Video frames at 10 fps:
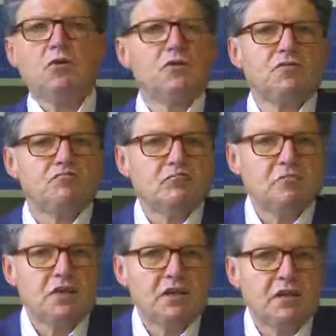So to
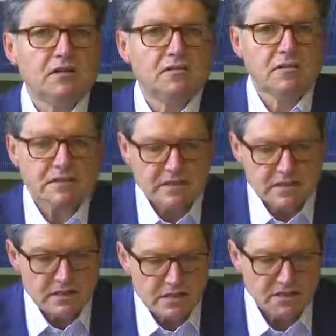do justice to the
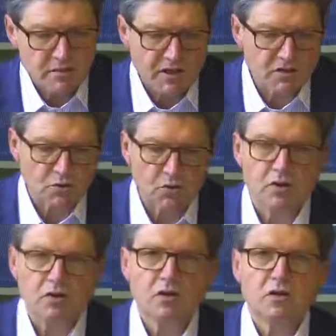idea,
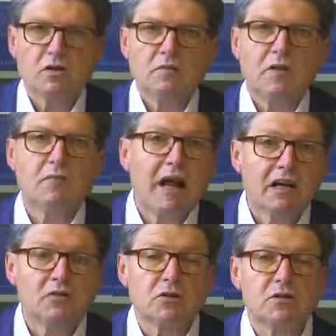
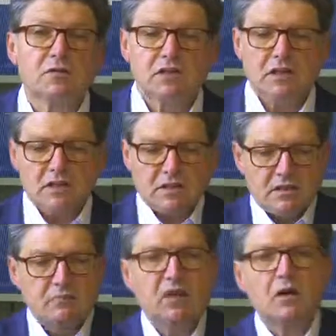let's go
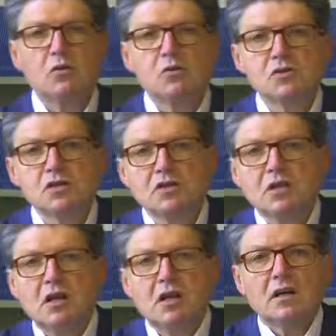back
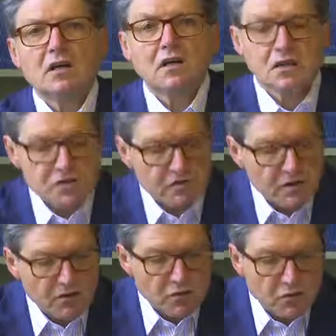to
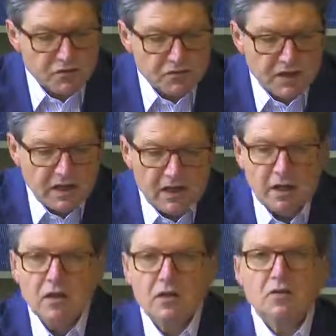Plato,
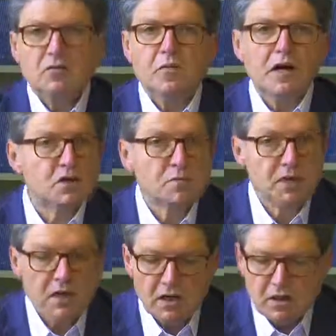the
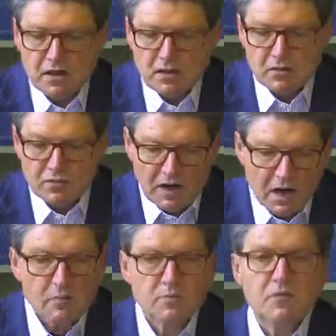great Greek
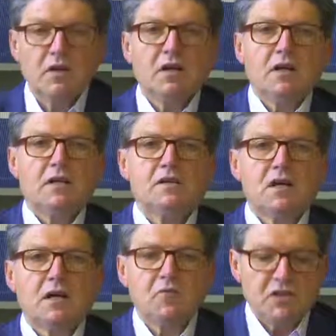philosopher
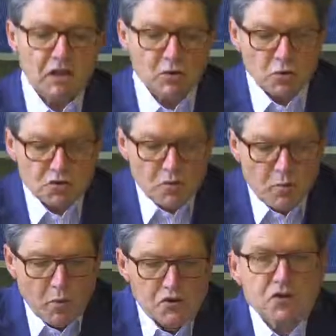who, for
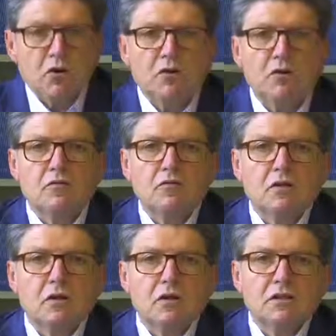example, and above all
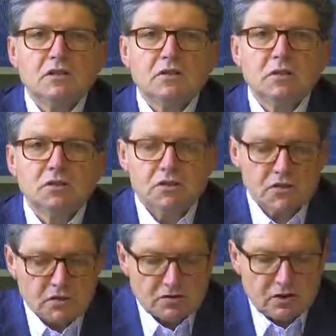in his
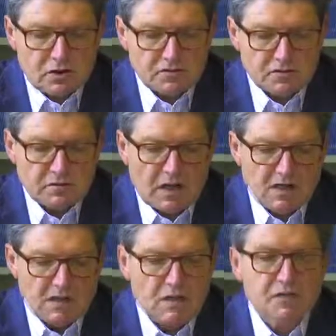
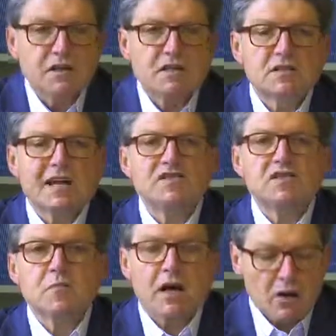dialogue
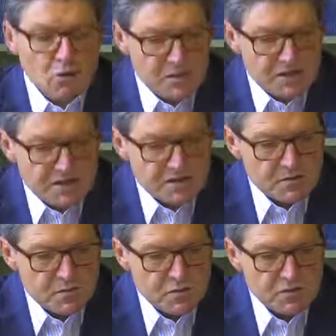
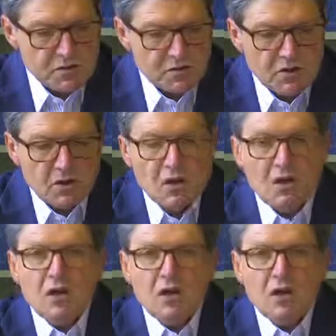Symposium,